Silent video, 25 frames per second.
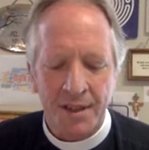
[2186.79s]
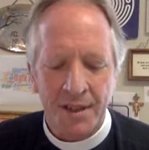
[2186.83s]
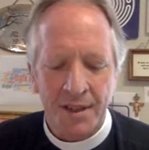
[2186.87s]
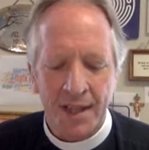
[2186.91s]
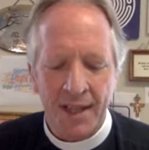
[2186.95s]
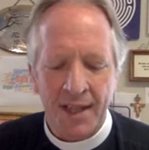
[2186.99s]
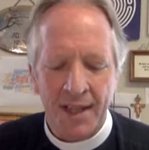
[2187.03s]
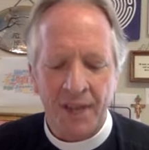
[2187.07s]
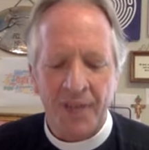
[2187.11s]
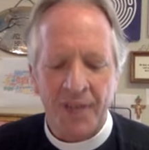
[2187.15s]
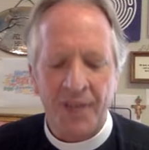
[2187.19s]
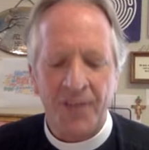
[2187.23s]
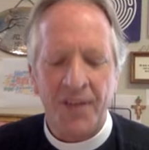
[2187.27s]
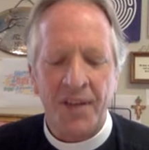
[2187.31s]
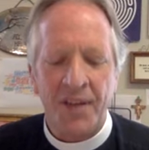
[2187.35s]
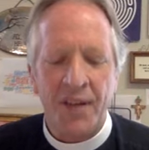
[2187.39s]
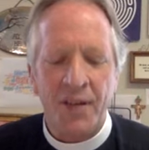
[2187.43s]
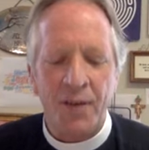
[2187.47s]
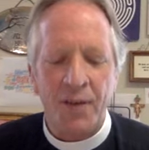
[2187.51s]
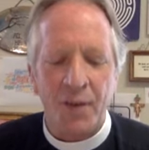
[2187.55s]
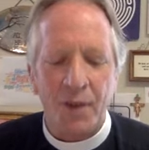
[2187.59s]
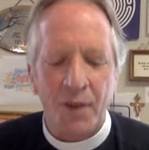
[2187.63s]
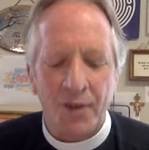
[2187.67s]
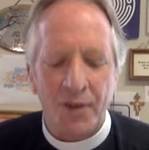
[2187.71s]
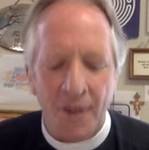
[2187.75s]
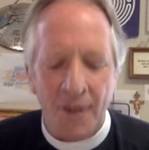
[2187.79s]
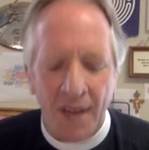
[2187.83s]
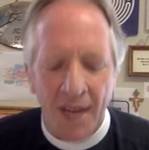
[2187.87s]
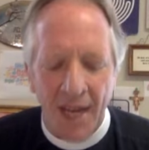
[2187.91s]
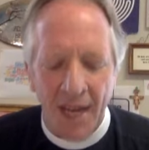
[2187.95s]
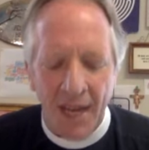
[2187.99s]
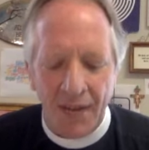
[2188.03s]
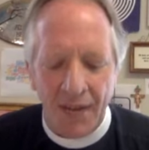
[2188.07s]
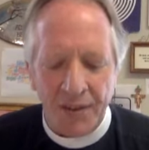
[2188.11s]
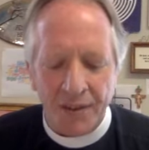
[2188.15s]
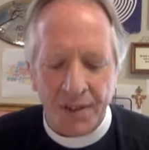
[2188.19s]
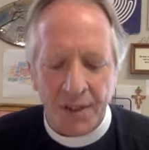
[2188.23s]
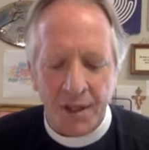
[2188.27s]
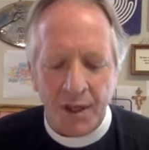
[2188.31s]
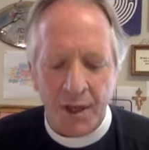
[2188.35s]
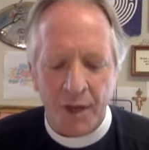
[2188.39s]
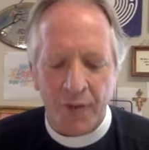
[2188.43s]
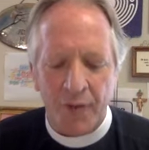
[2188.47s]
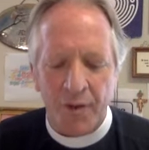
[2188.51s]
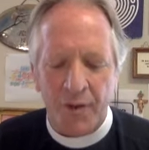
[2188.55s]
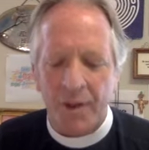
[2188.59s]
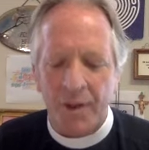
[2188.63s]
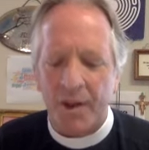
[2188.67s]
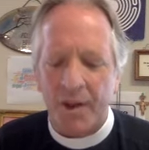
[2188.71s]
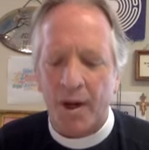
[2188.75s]
and the fever of life is
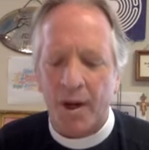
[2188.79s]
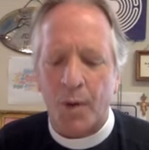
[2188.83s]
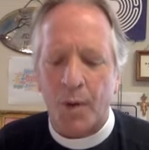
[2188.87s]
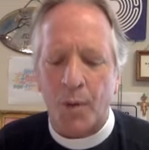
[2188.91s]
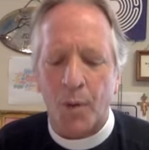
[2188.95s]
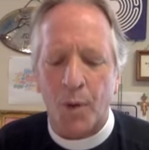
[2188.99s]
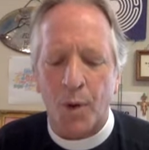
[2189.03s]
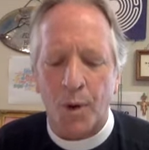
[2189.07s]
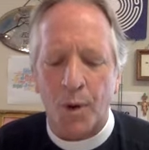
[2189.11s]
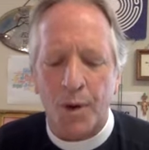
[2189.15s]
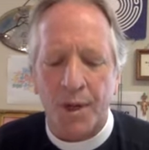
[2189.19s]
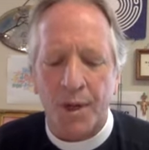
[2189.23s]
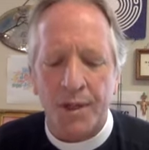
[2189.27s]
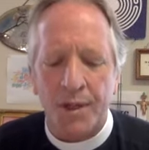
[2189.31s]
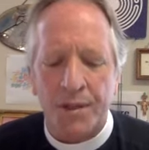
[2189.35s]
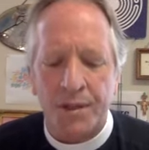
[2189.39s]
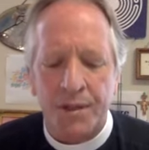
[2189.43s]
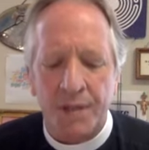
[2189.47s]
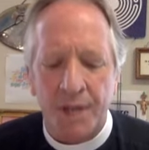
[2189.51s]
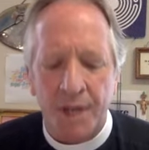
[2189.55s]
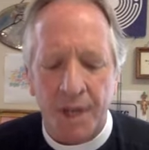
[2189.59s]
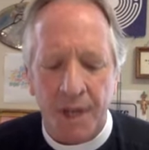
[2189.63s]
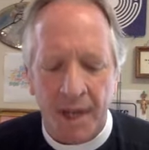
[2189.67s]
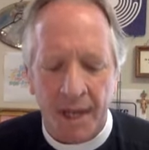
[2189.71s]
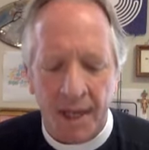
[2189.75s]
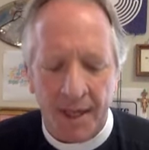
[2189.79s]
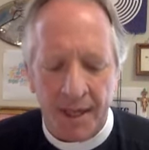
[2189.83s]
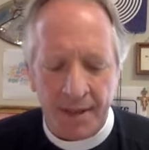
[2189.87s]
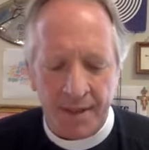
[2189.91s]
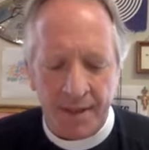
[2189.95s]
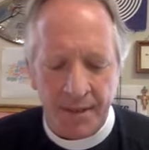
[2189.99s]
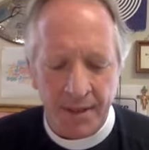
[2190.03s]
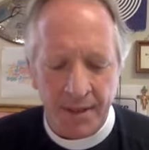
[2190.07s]
over, and our work is done.